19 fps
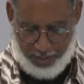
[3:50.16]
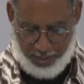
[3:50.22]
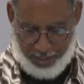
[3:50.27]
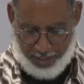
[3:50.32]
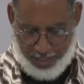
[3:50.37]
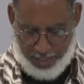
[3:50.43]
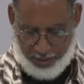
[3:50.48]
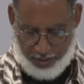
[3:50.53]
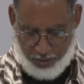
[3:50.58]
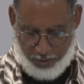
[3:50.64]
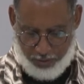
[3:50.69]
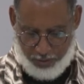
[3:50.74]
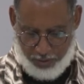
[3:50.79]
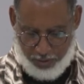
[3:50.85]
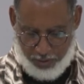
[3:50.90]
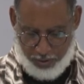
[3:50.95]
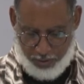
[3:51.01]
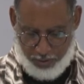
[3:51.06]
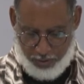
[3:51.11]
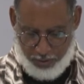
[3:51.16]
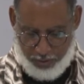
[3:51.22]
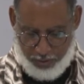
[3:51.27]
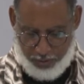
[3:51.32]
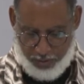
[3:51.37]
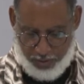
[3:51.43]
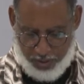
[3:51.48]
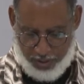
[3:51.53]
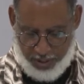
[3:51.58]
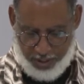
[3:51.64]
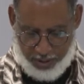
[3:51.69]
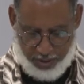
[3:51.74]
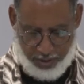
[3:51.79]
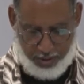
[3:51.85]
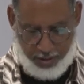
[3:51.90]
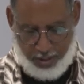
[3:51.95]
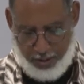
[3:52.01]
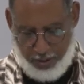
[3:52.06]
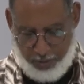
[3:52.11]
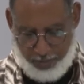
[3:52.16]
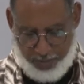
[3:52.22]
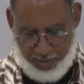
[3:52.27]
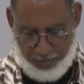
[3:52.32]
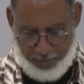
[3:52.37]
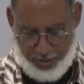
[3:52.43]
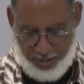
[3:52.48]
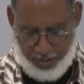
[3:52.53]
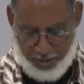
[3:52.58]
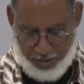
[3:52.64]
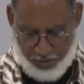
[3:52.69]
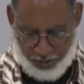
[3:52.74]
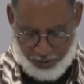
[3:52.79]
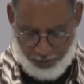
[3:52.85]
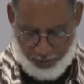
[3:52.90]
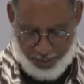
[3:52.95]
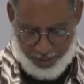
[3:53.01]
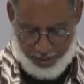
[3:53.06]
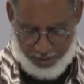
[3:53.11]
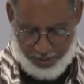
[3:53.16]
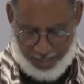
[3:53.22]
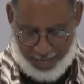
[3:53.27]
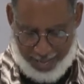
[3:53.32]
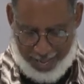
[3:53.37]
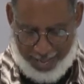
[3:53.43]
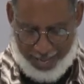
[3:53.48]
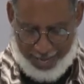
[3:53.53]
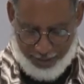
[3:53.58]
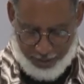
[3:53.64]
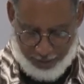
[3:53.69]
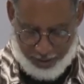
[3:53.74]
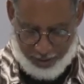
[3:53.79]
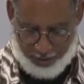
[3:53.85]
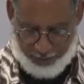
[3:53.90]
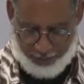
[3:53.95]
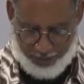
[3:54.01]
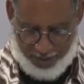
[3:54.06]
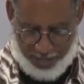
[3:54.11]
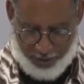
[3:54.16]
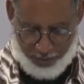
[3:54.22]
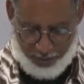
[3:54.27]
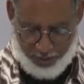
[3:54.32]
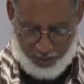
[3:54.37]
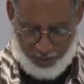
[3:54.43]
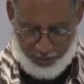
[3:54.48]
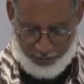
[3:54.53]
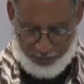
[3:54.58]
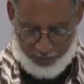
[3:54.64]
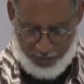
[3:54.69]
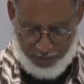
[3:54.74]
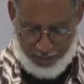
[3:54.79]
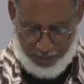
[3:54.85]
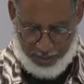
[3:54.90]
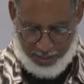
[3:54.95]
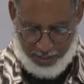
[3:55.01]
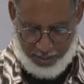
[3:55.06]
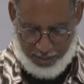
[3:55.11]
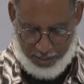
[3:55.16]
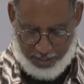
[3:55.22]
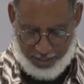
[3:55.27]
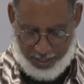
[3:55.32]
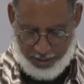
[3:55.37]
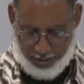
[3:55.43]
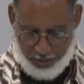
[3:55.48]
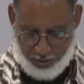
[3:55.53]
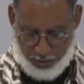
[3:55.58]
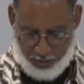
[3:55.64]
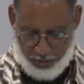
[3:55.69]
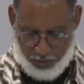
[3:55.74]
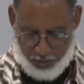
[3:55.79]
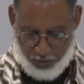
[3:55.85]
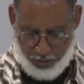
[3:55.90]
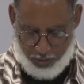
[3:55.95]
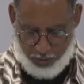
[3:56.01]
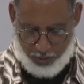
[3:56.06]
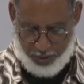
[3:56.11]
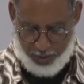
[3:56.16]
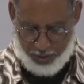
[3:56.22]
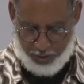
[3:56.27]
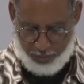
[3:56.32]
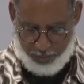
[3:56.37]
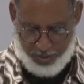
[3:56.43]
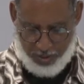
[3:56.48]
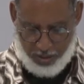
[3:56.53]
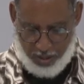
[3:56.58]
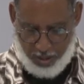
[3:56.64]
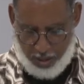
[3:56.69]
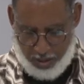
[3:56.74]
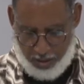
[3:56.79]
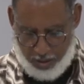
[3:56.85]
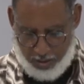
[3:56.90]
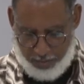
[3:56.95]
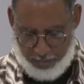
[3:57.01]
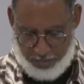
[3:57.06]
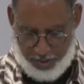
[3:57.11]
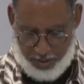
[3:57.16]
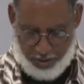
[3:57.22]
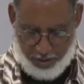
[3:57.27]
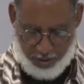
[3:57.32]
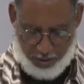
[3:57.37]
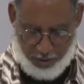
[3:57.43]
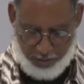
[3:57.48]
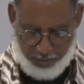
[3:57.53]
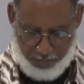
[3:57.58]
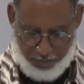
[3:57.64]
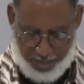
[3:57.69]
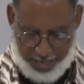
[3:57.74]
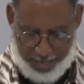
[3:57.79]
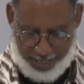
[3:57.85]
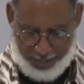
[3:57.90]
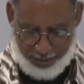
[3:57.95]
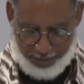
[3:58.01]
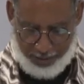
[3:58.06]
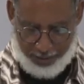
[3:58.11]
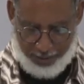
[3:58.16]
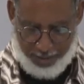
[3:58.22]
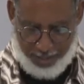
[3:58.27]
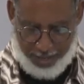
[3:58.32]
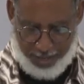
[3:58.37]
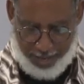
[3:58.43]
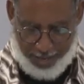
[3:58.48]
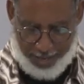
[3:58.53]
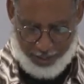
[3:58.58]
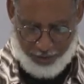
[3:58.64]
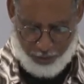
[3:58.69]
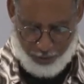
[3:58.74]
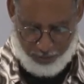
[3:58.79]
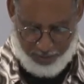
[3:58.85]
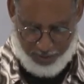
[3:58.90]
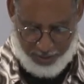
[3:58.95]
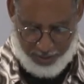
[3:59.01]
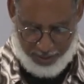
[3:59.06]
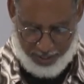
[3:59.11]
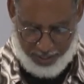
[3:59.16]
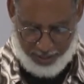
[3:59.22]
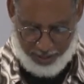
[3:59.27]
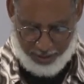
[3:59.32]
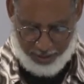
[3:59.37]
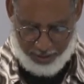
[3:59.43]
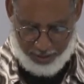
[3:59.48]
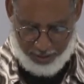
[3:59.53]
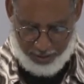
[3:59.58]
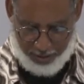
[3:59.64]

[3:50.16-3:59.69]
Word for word: Let those who seek to kill me be disgraced and confounded. Let those who wish me harm be turned back and humiliated.